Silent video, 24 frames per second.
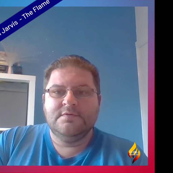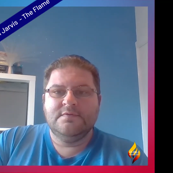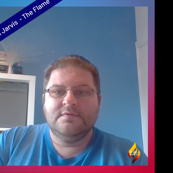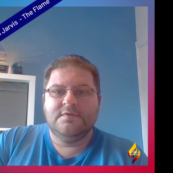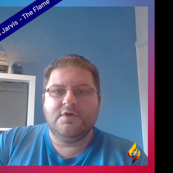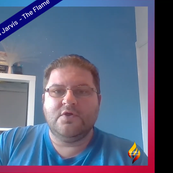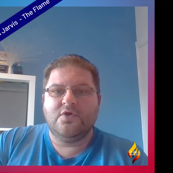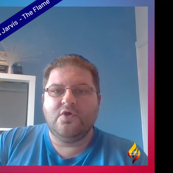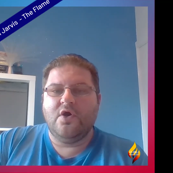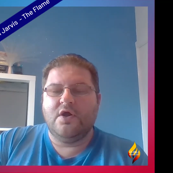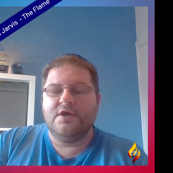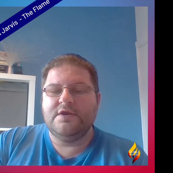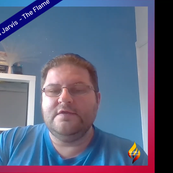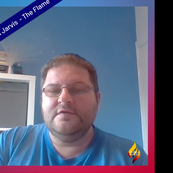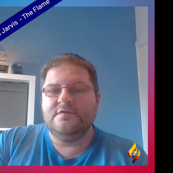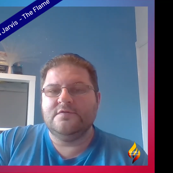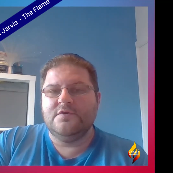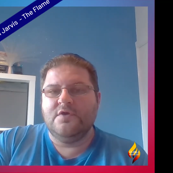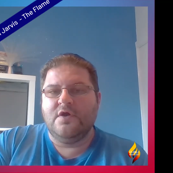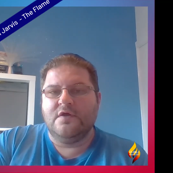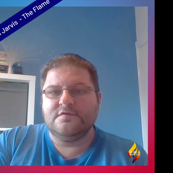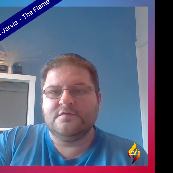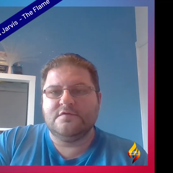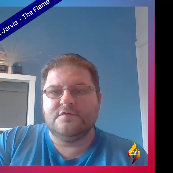that God is
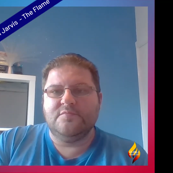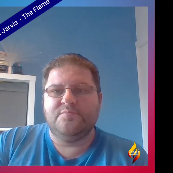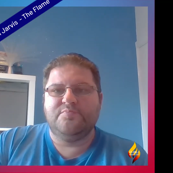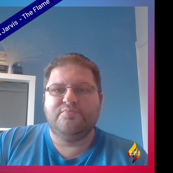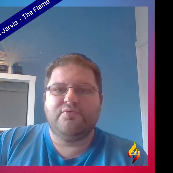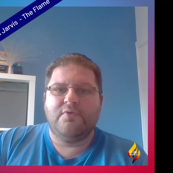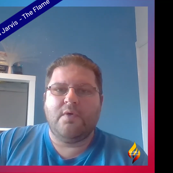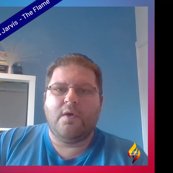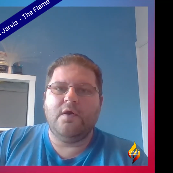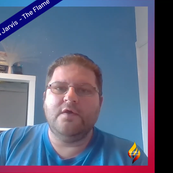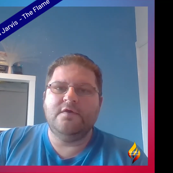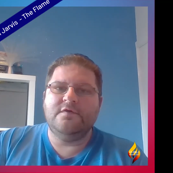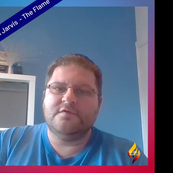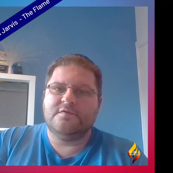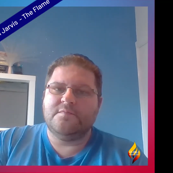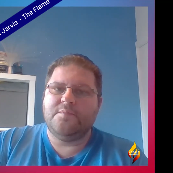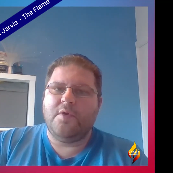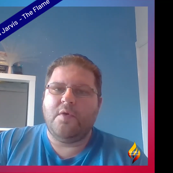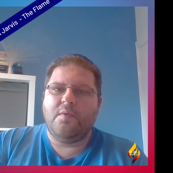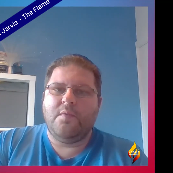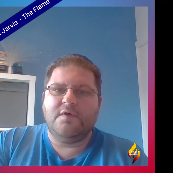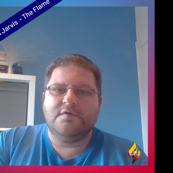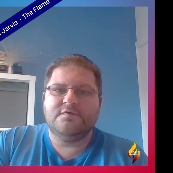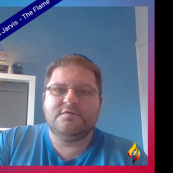not surprised by
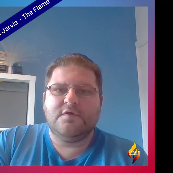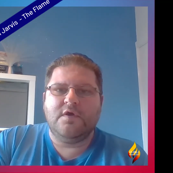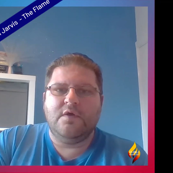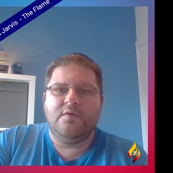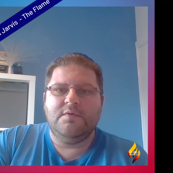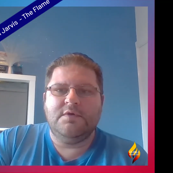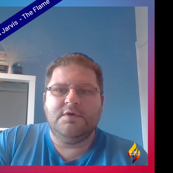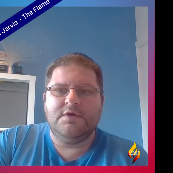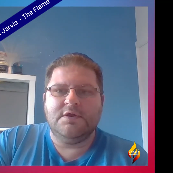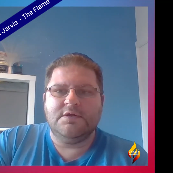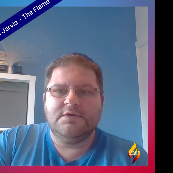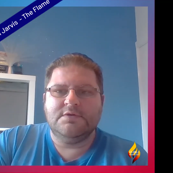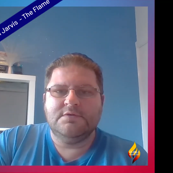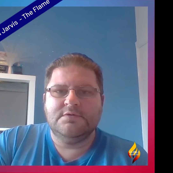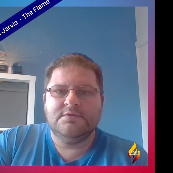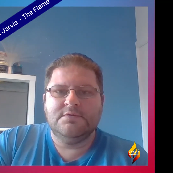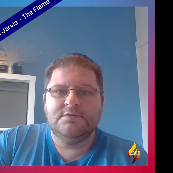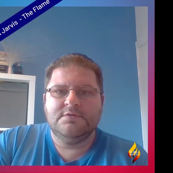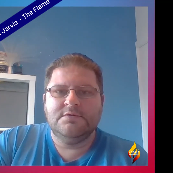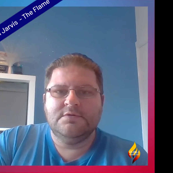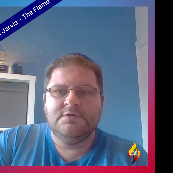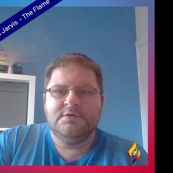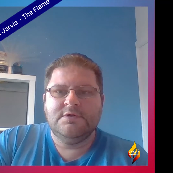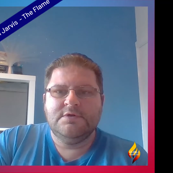what's going on,
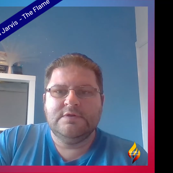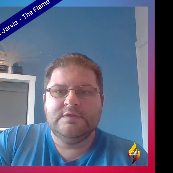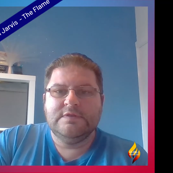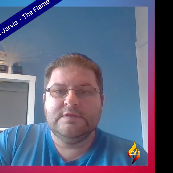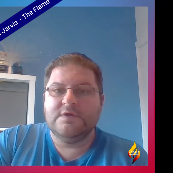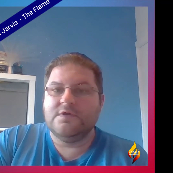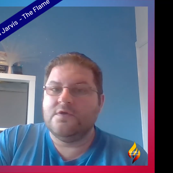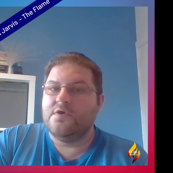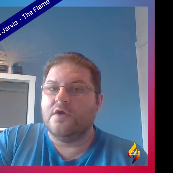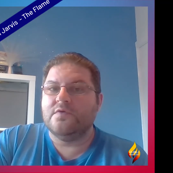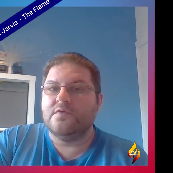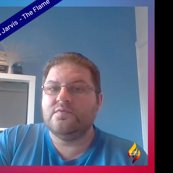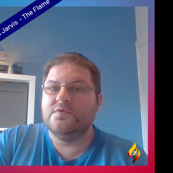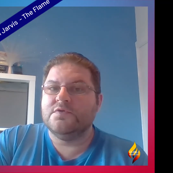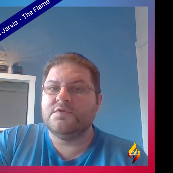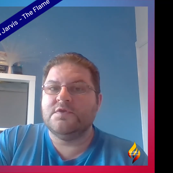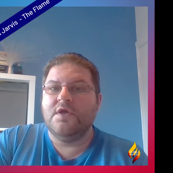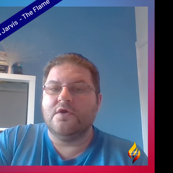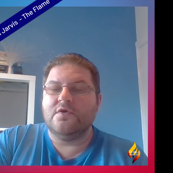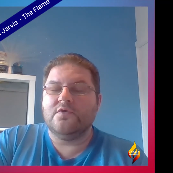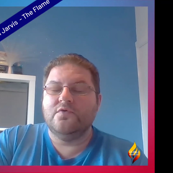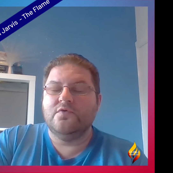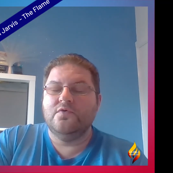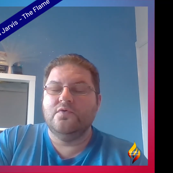that God was
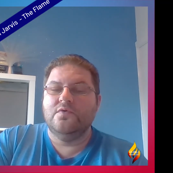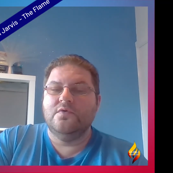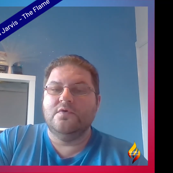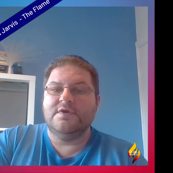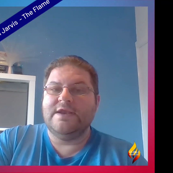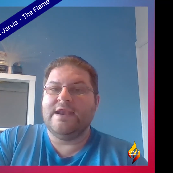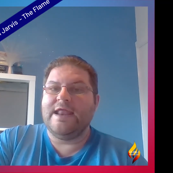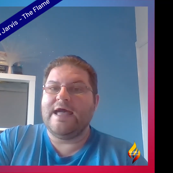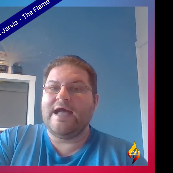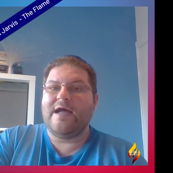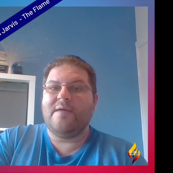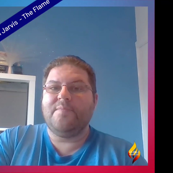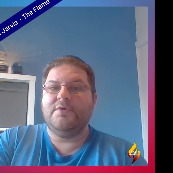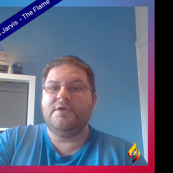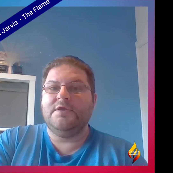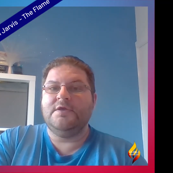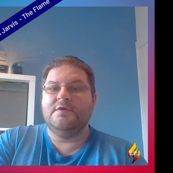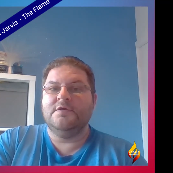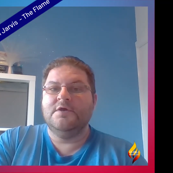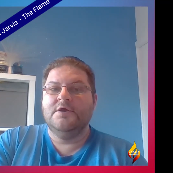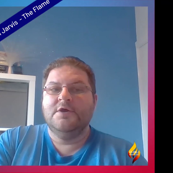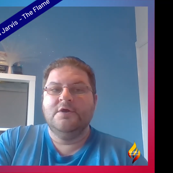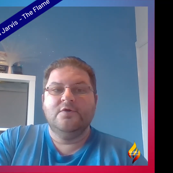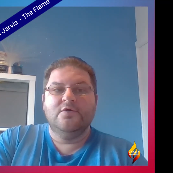not caught
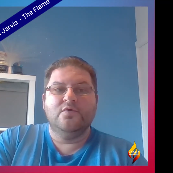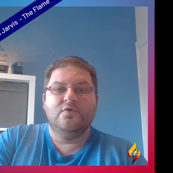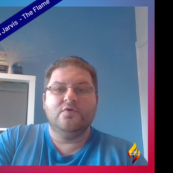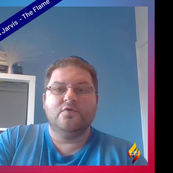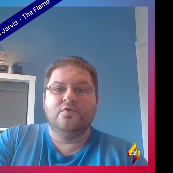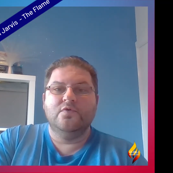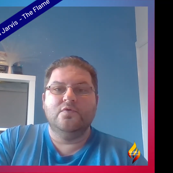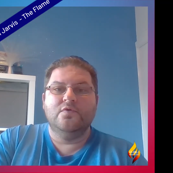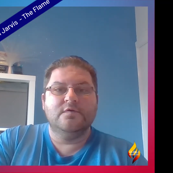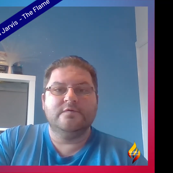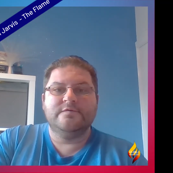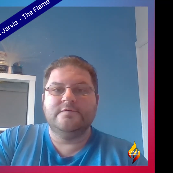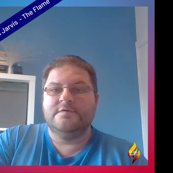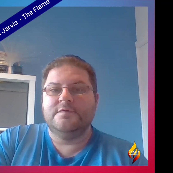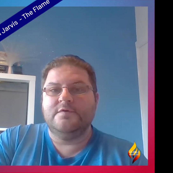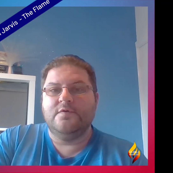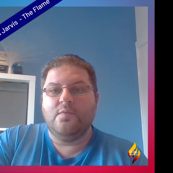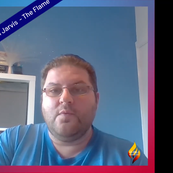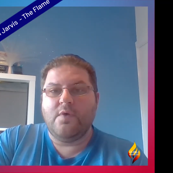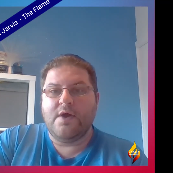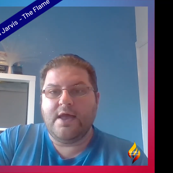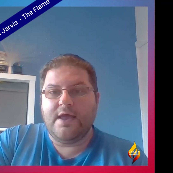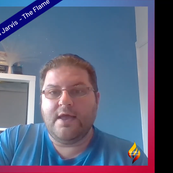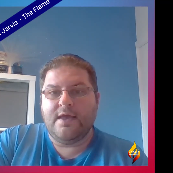napping or caught
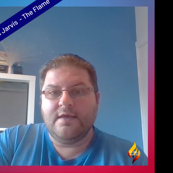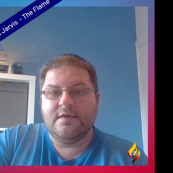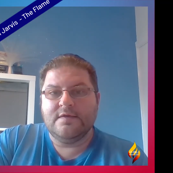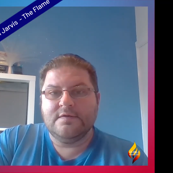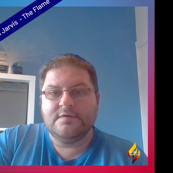unaware.